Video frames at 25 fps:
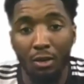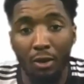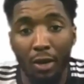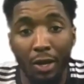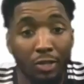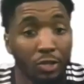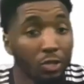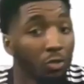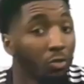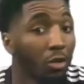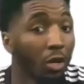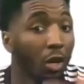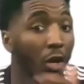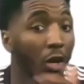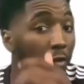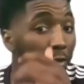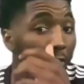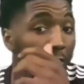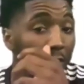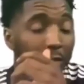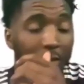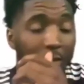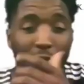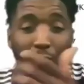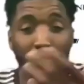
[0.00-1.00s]
You know, as you
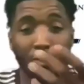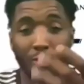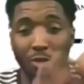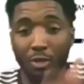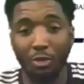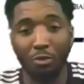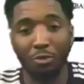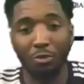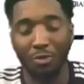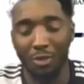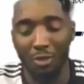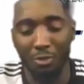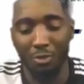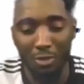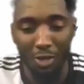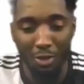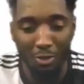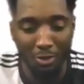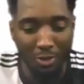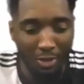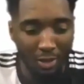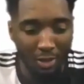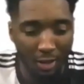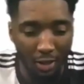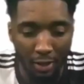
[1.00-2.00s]
know, as you you you
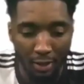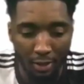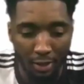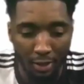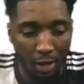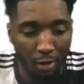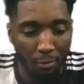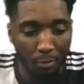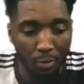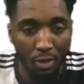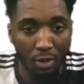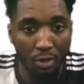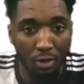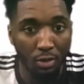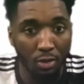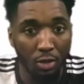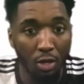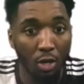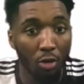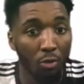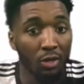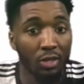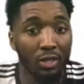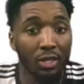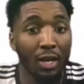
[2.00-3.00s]
know, E, like I've
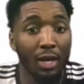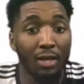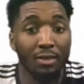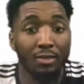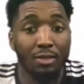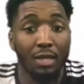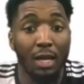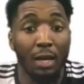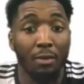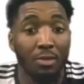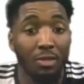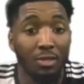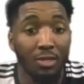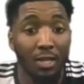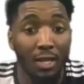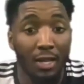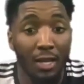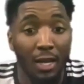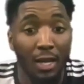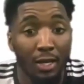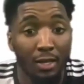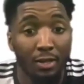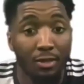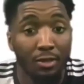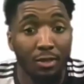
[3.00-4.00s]
been going nonstop
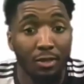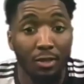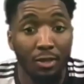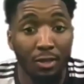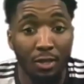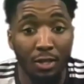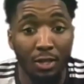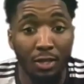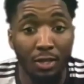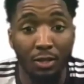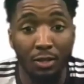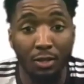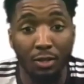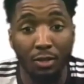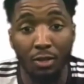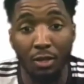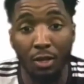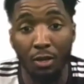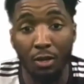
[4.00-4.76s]
since I got into the league.